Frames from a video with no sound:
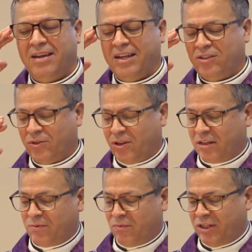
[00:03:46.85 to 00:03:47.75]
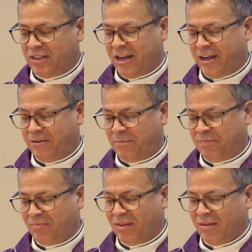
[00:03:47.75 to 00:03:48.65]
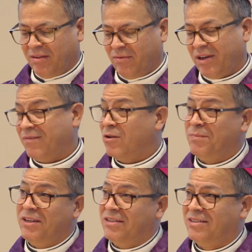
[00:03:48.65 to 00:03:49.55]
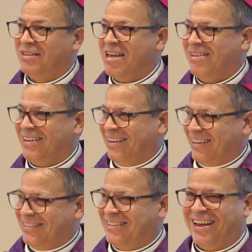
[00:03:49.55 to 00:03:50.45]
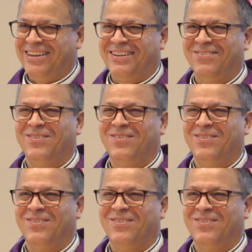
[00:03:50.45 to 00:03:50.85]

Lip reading: And so that's when we say we have no peace inside.